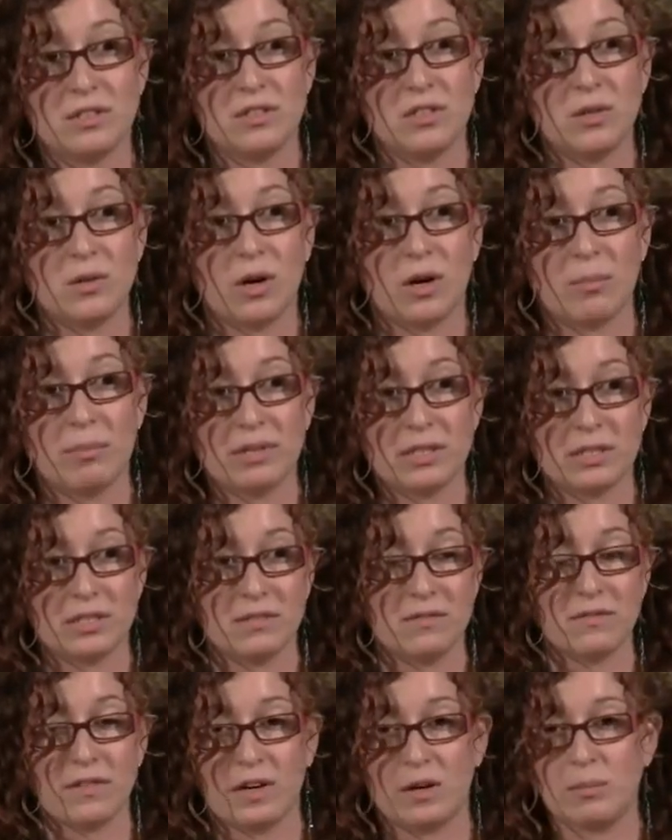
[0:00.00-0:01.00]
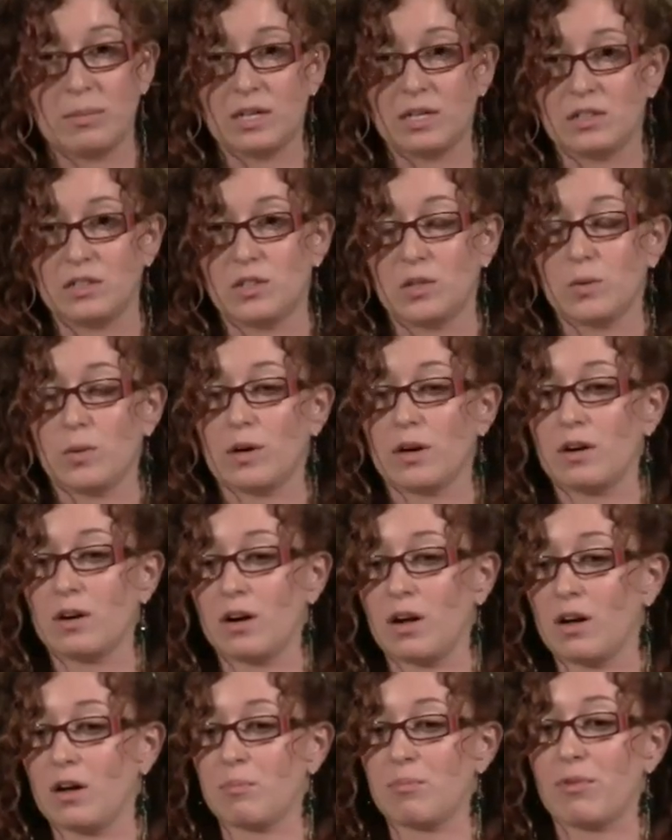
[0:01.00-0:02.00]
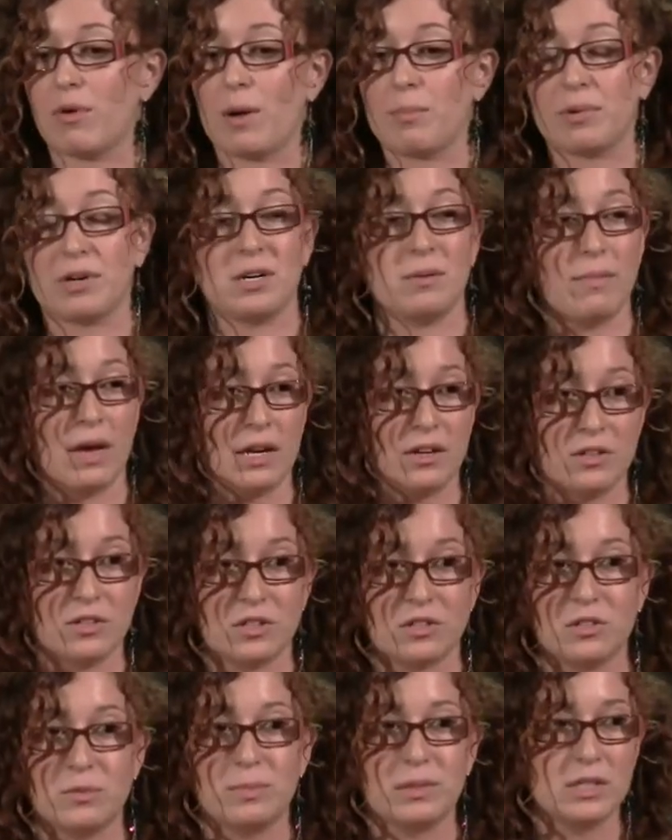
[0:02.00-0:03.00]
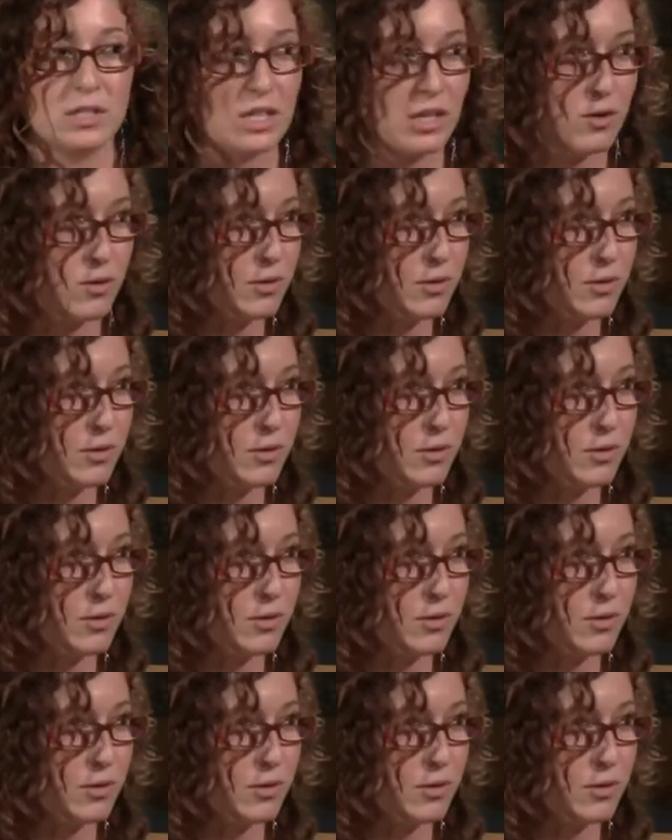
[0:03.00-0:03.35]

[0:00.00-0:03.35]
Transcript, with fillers: to our built environment and to our uh, property managers, building